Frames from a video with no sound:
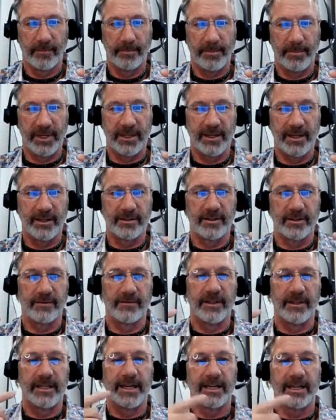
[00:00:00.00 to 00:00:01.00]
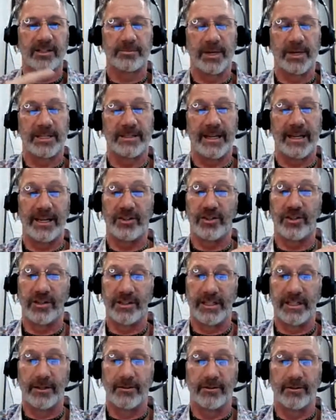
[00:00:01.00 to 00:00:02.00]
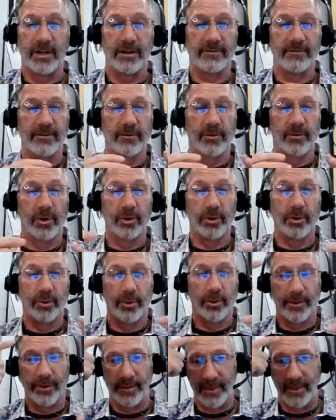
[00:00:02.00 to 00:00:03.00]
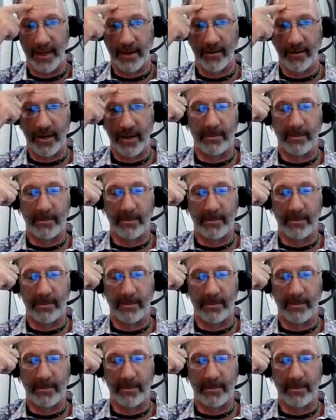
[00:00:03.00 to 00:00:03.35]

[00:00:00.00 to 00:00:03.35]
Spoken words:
because of the expectations either of the role or their